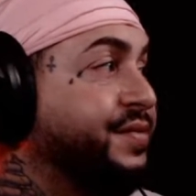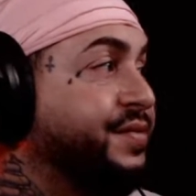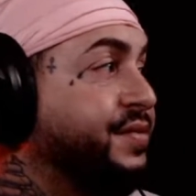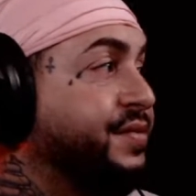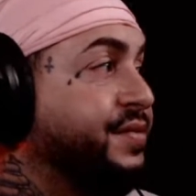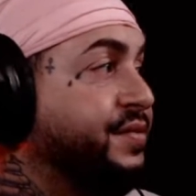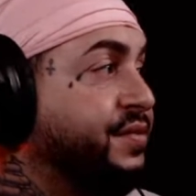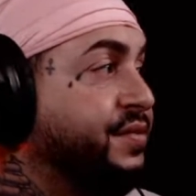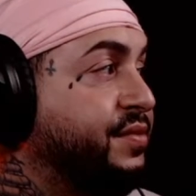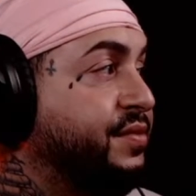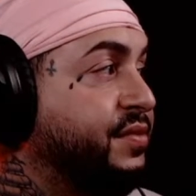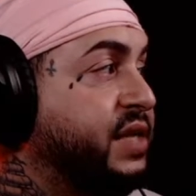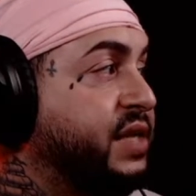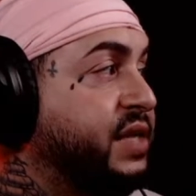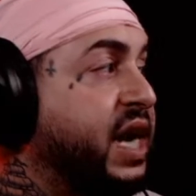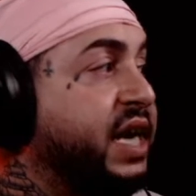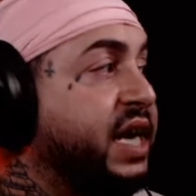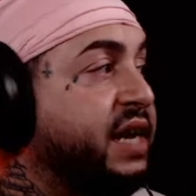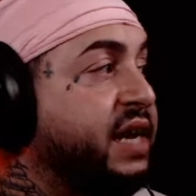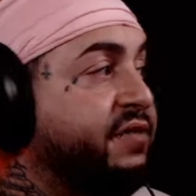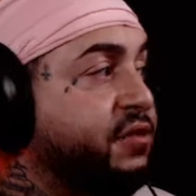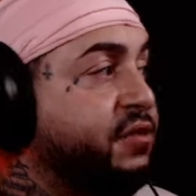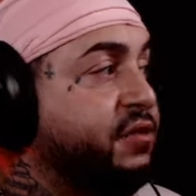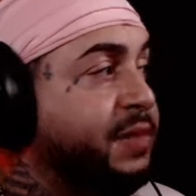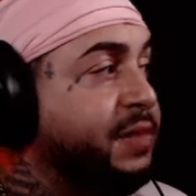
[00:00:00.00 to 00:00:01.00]
not
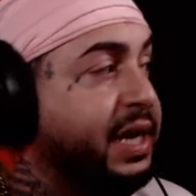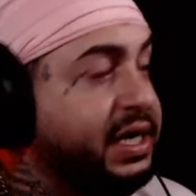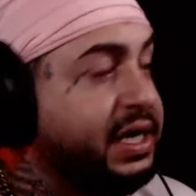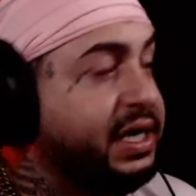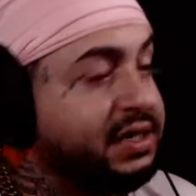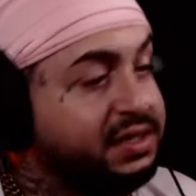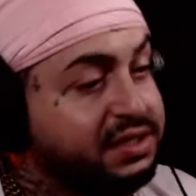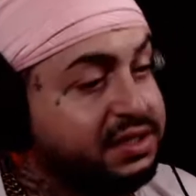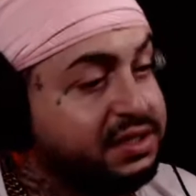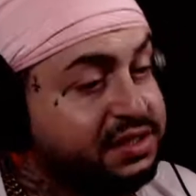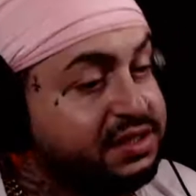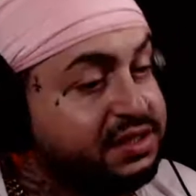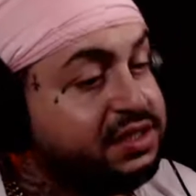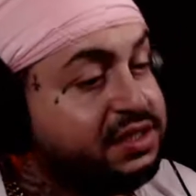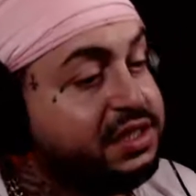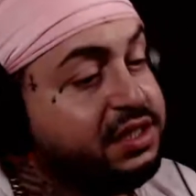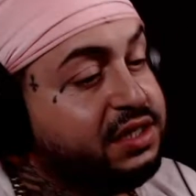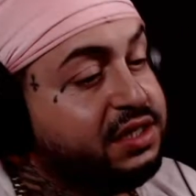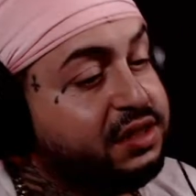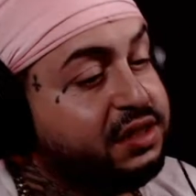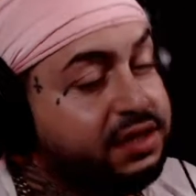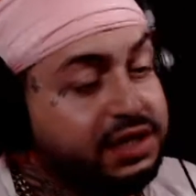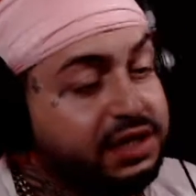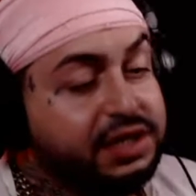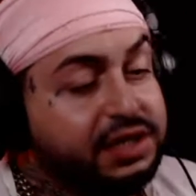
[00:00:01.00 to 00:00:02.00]
everybody's gonna see
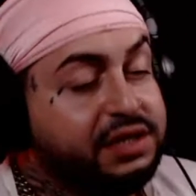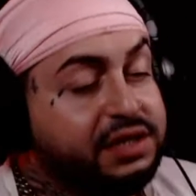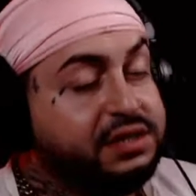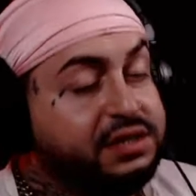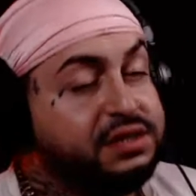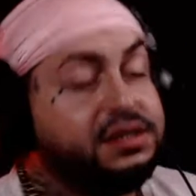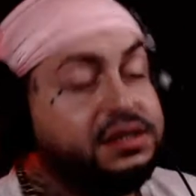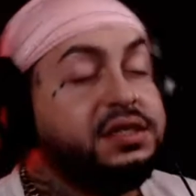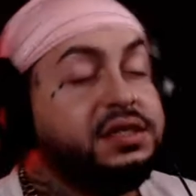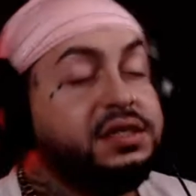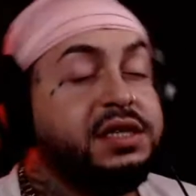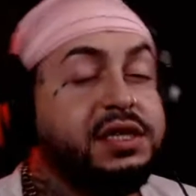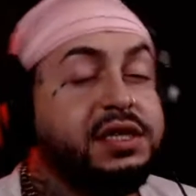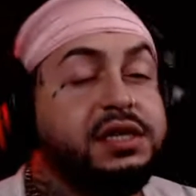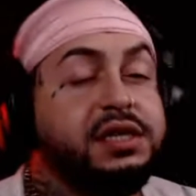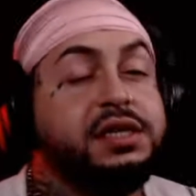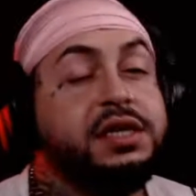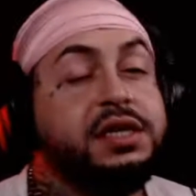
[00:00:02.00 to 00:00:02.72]
things in